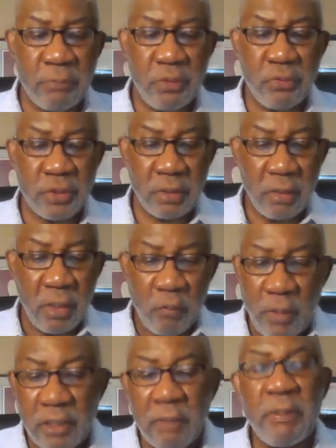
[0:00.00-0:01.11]
music,
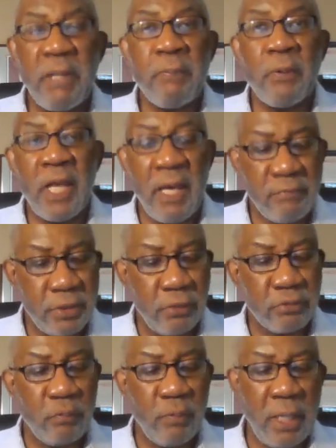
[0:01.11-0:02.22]
whether people have
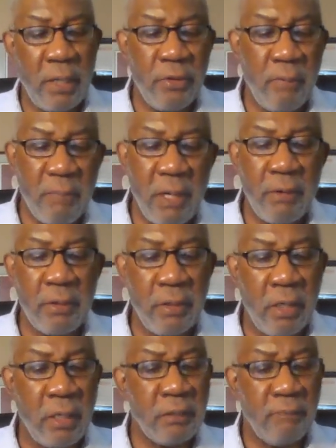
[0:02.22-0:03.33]
children while they're married or
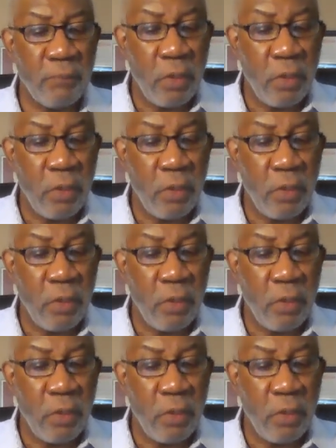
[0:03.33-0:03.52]
not,